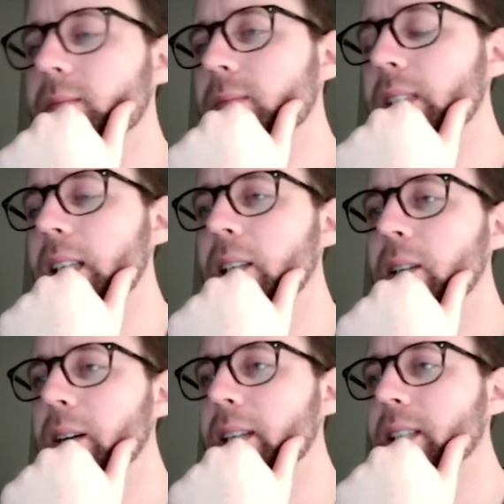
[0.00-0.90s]
don't know.
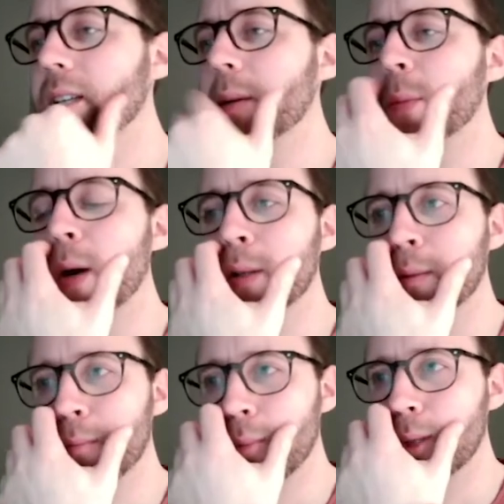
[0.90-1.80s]
I guess I could have
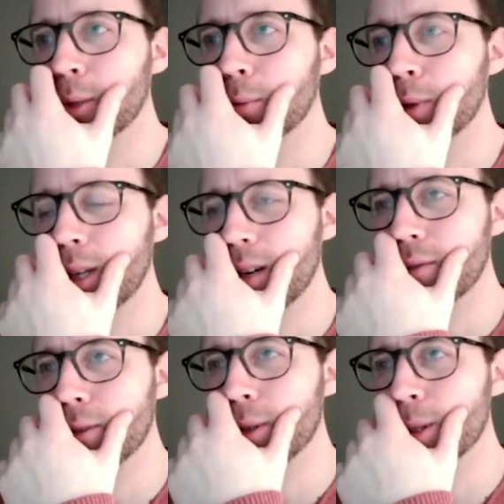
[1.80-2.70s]
brought the rook out
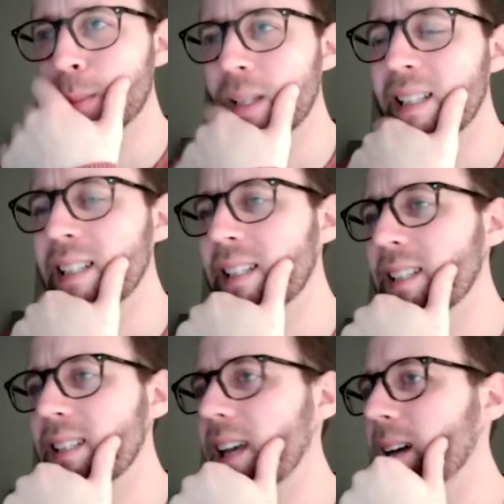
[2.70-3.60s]
first, but
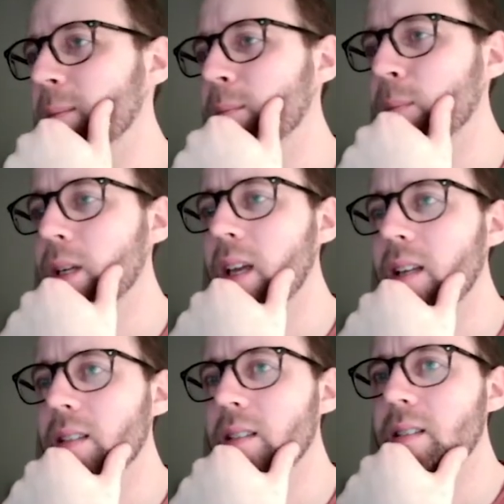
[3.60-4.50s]
yeah,
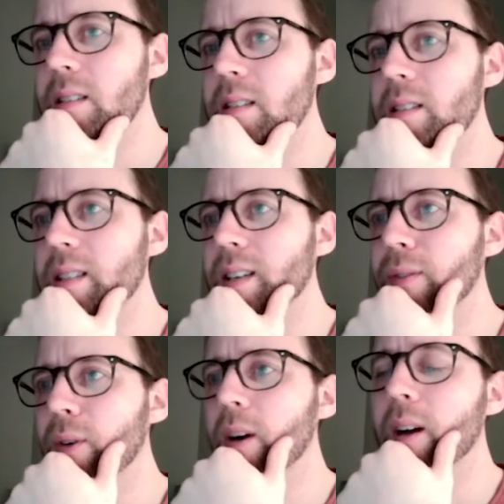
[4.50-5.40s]
bringing
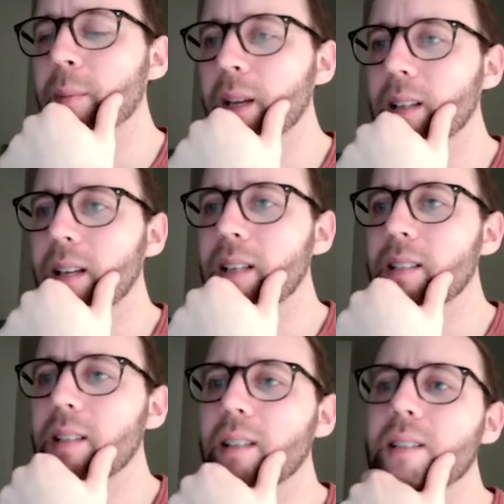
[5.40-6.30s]
d4 out made a lot of
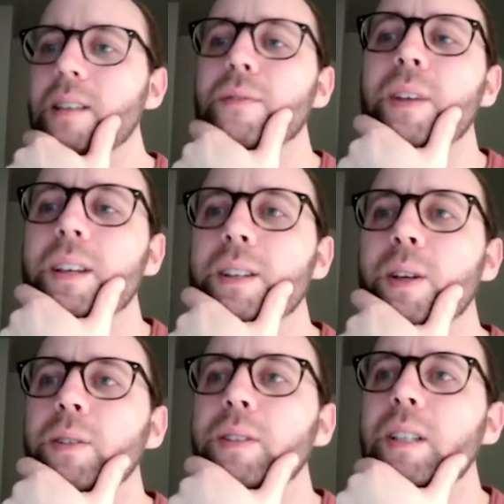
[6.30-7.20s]
sense. I feel like the
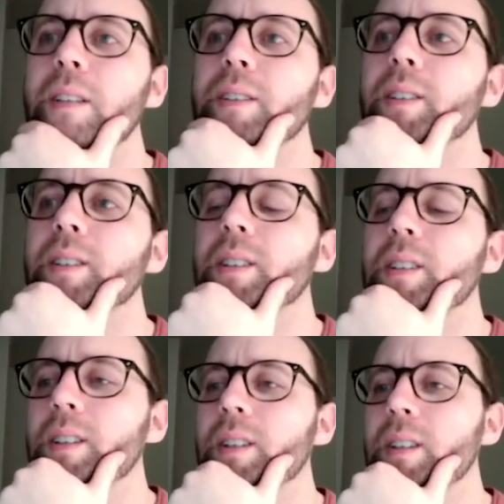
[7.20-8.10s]
only other
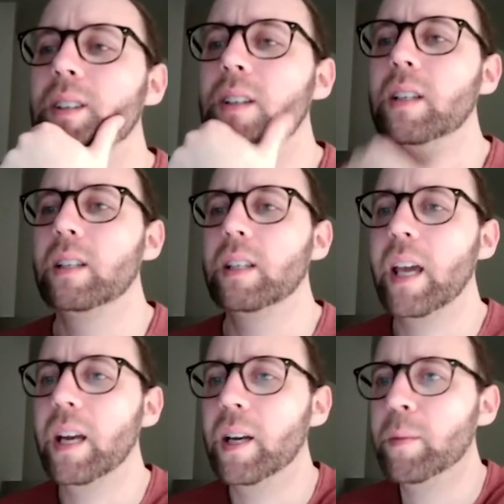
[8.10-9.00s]

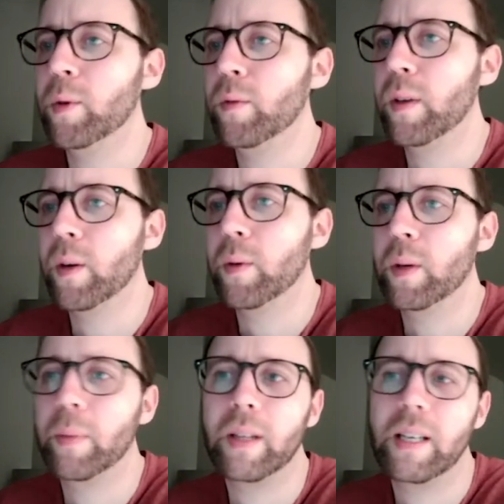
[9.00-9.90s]
candidate move here would have
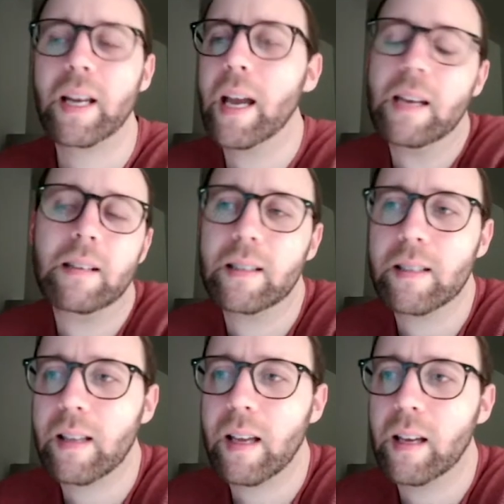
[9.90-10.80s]
been the knight
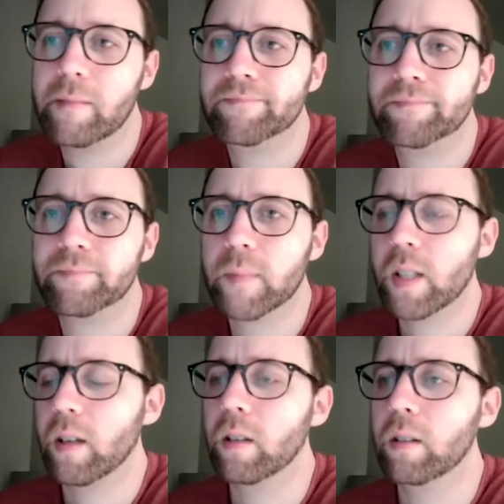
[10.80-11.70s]
instead.
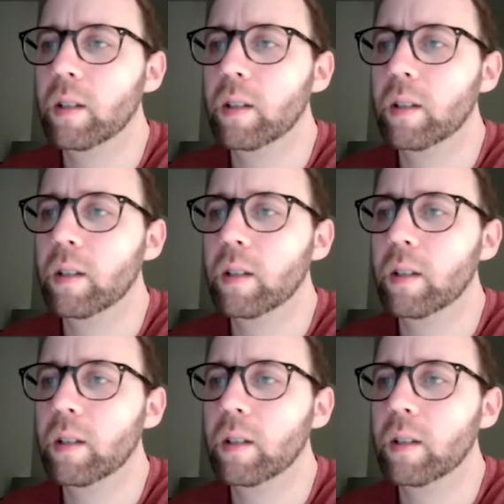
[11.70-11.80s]
So,